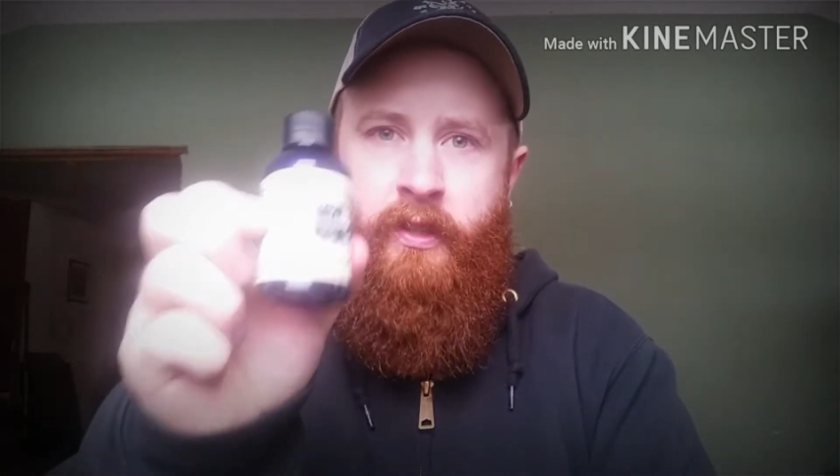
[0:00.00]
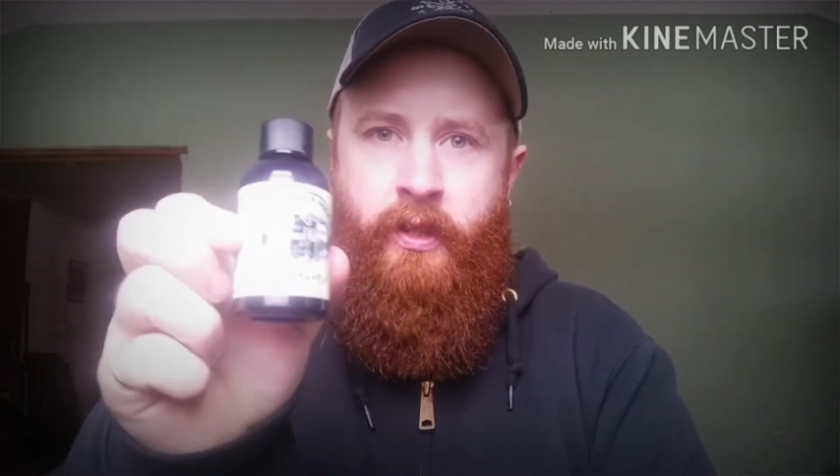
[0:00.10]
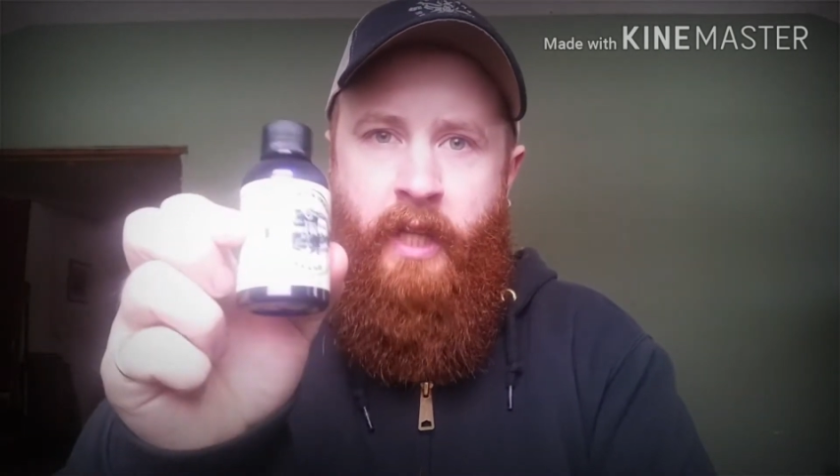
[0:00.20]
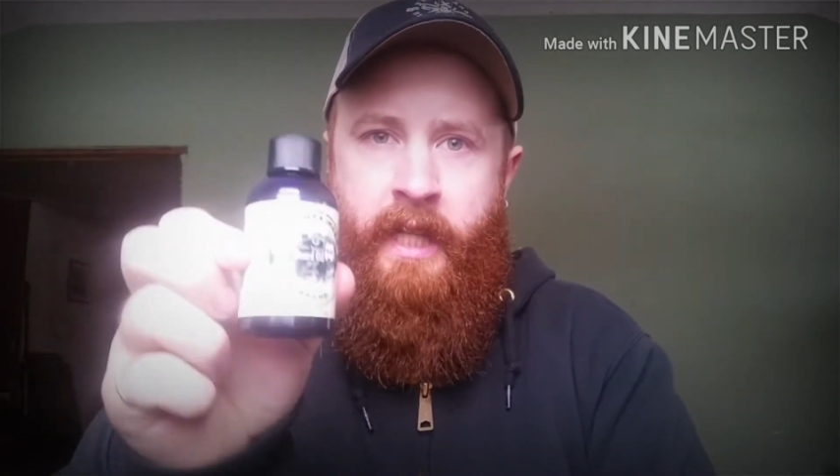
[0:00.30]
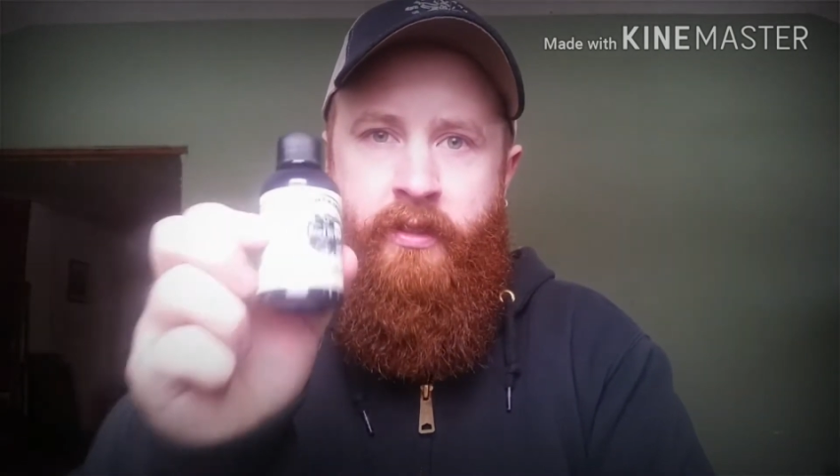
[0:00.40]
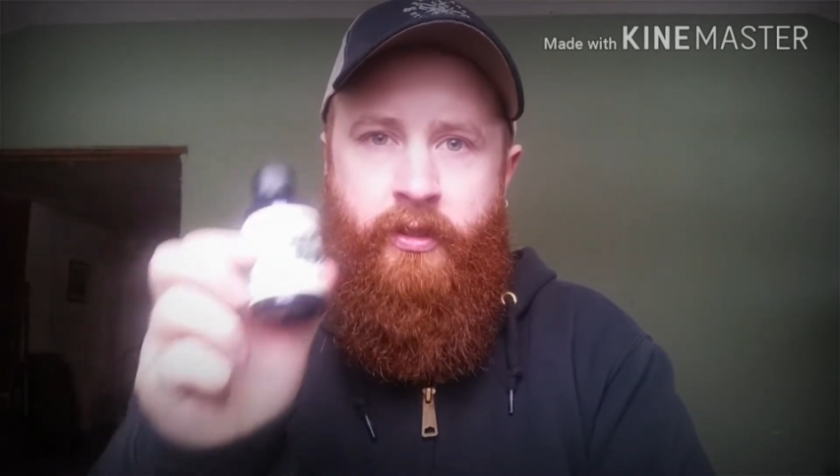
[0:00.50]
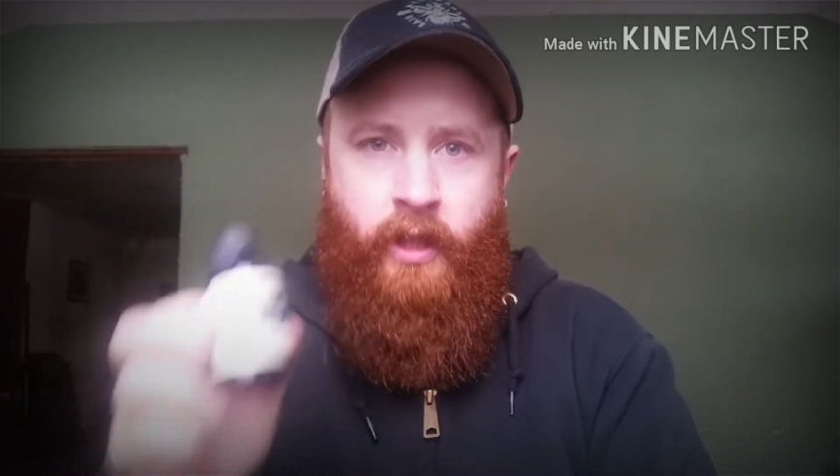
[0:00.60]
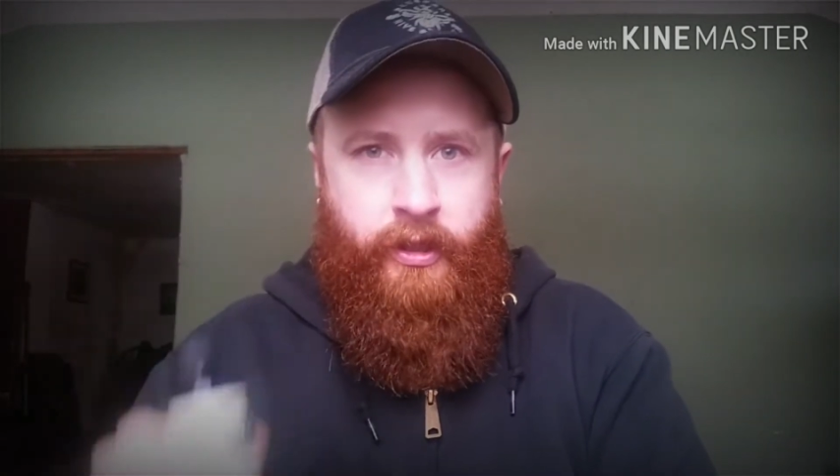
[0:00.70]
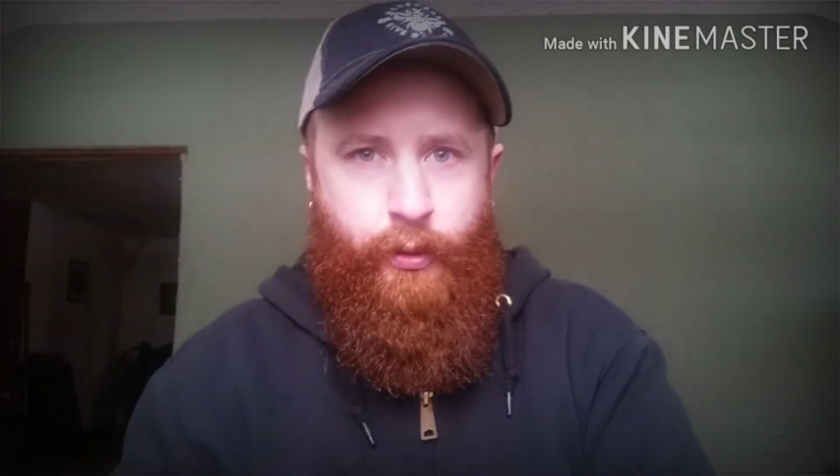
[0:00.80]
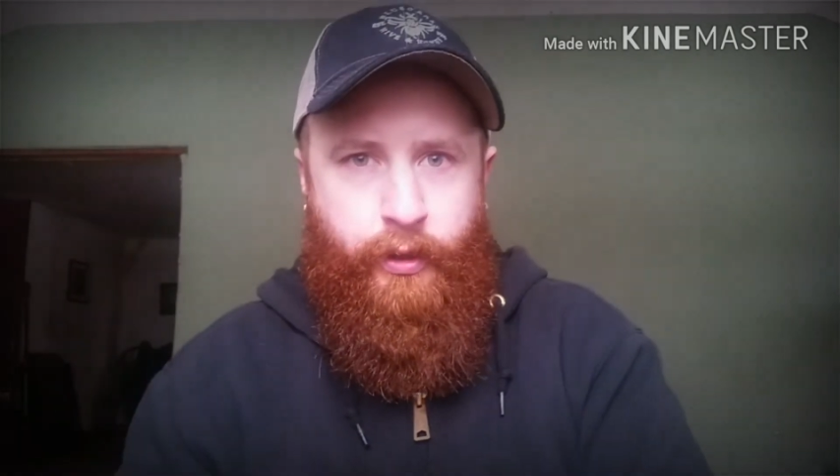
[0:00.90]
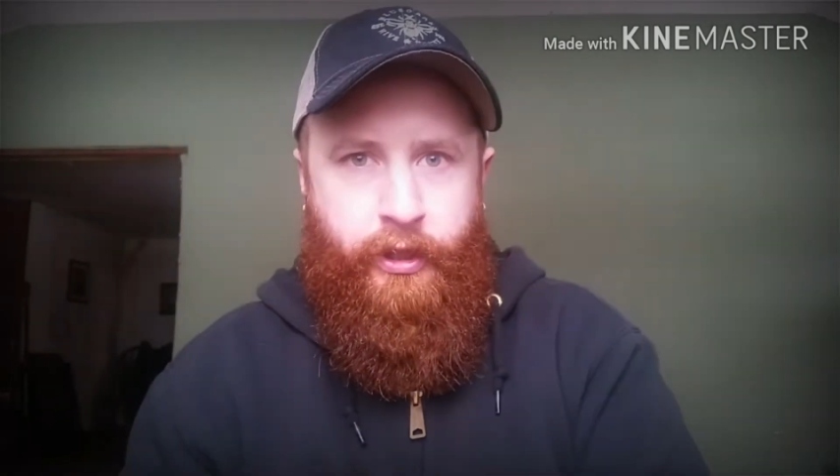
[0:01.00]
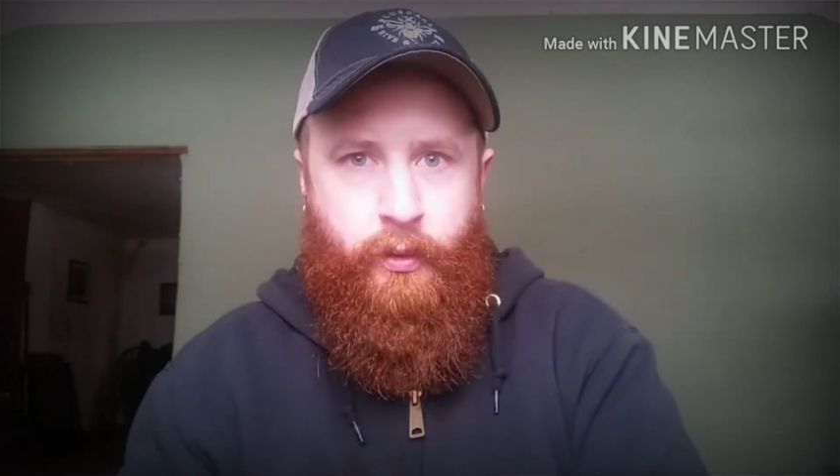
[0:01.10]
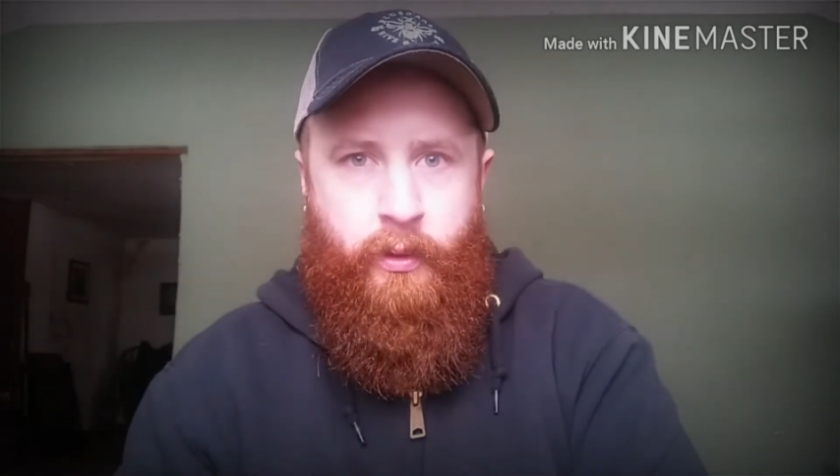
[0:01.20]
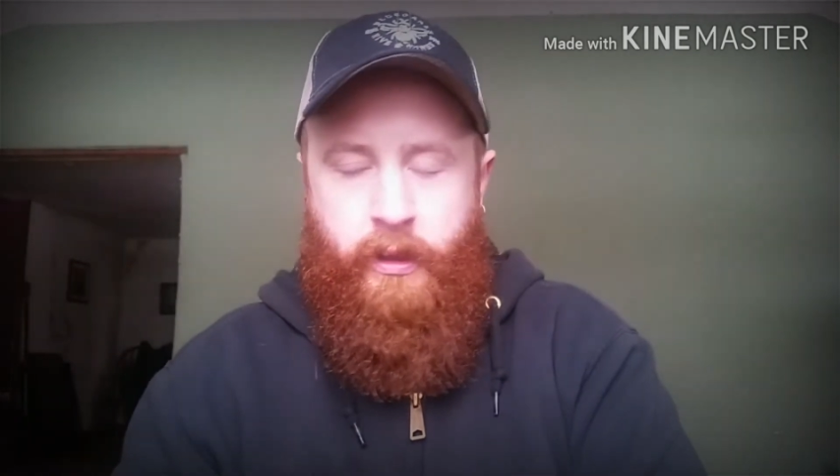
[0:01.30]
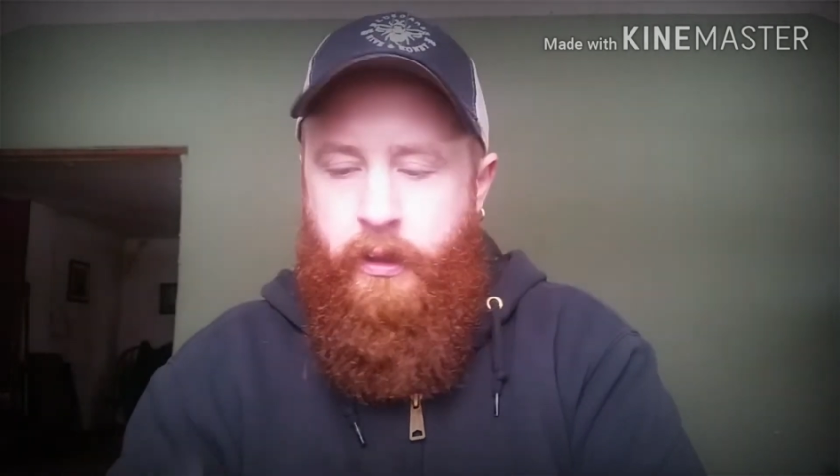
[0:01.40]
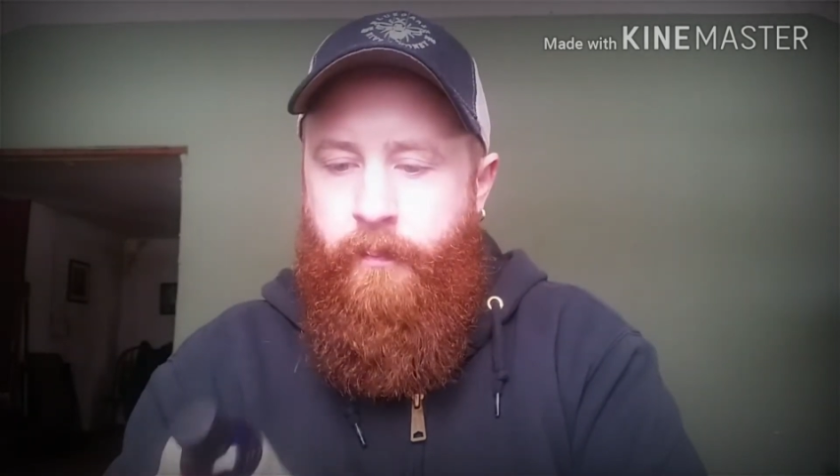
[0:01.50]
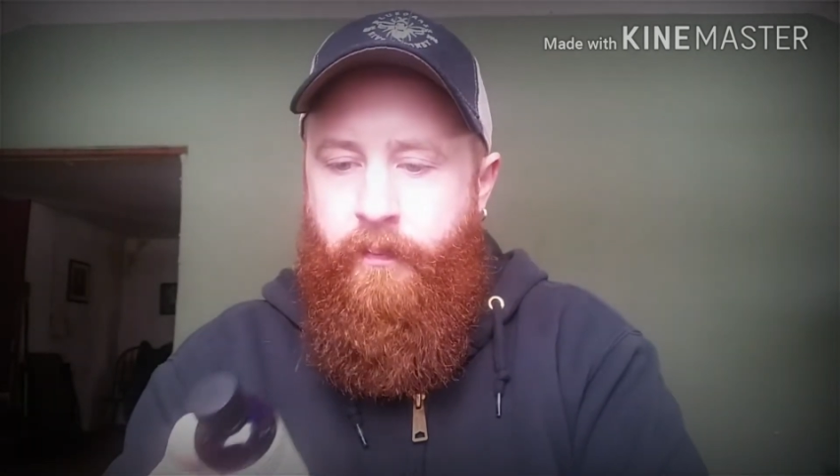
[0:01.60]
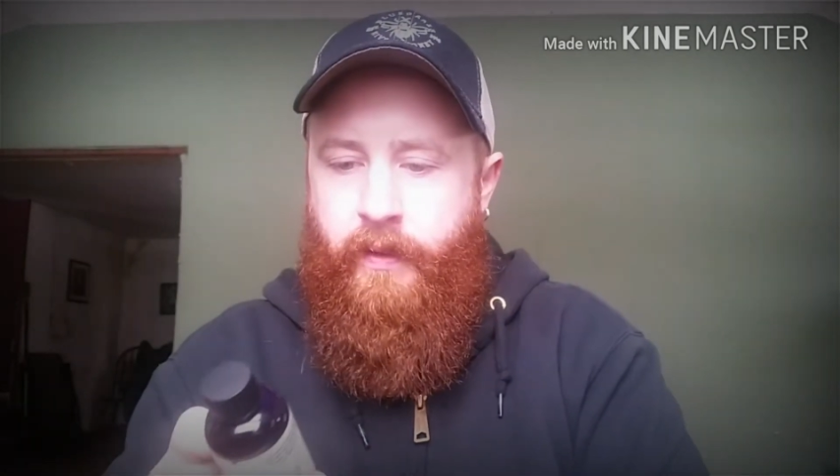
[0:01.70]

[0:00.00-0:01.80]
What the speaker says: doesn't last as long as you think it would.